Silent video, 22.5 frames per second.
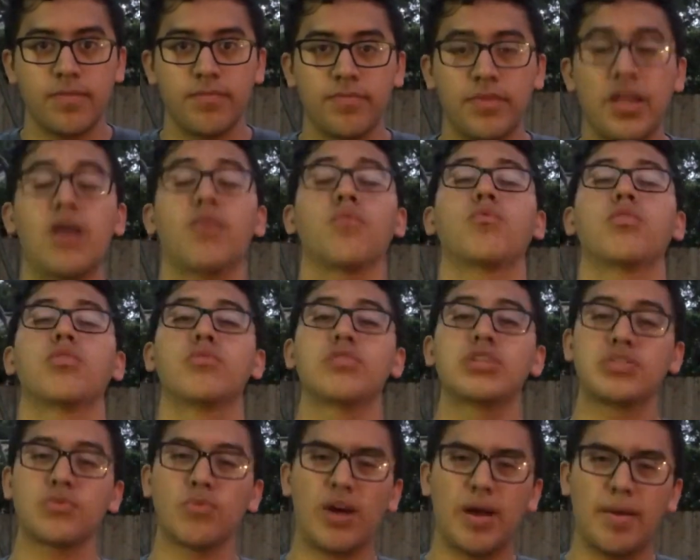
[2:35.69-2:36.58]
Now, one
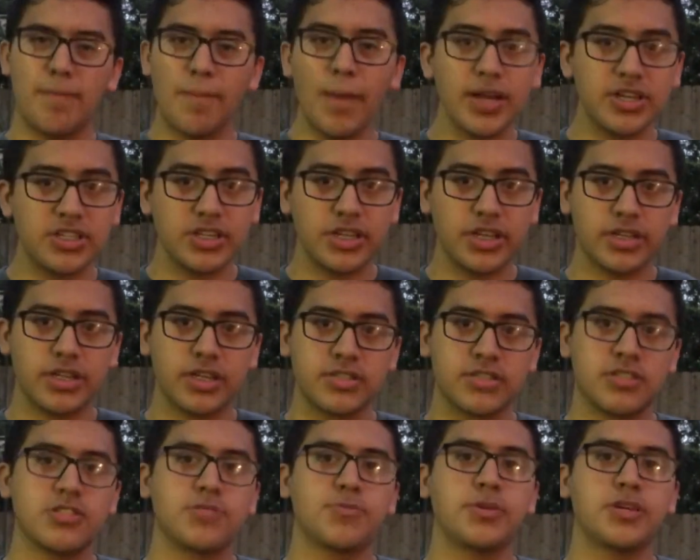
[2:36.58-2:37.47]
reason why I'm mentioning
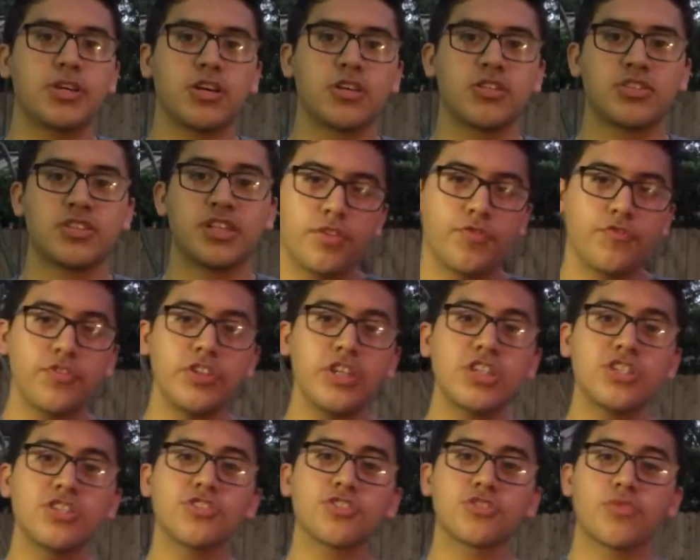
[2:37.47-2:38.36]
this is because the
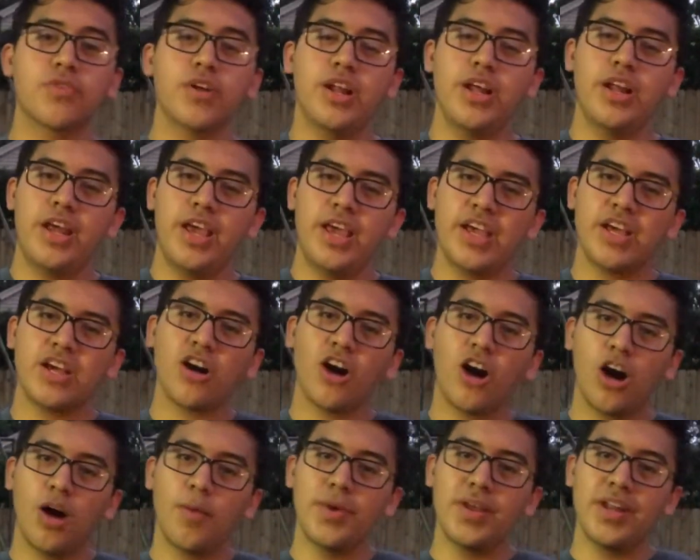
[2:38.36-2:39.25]
Phoenicians created a
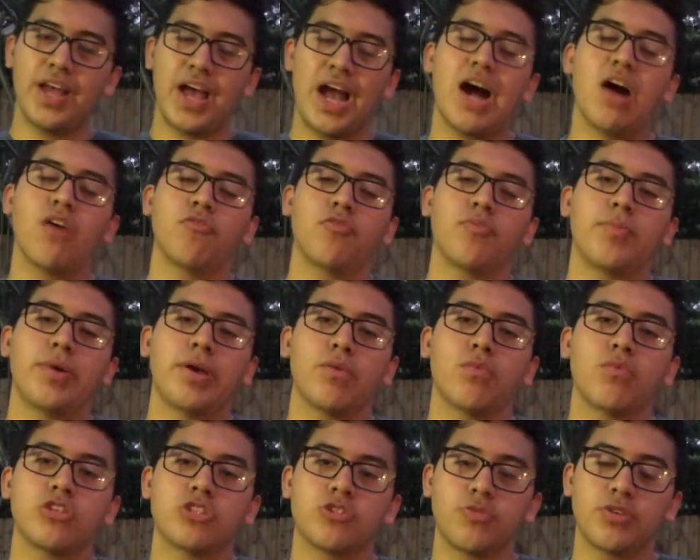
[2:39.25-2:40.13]
common alphabet
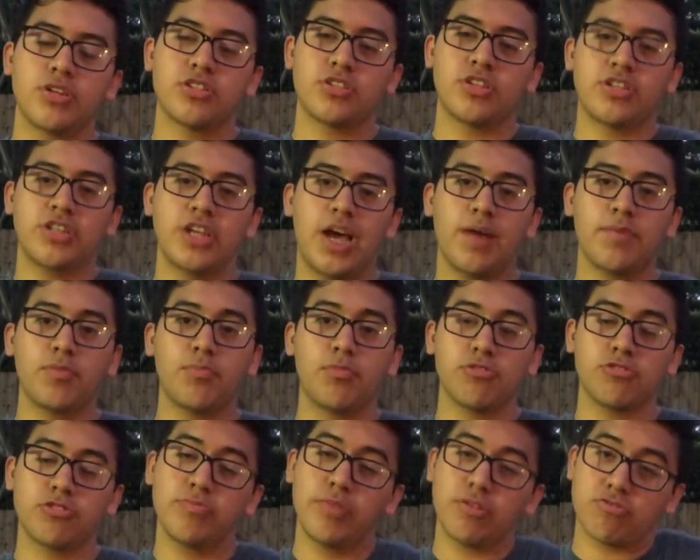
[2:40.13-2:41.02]
which was
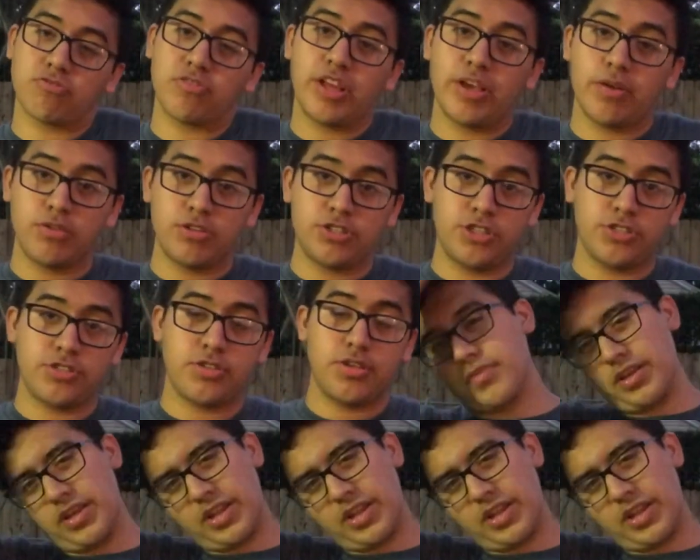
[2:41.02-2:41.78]
adaptable to most languages.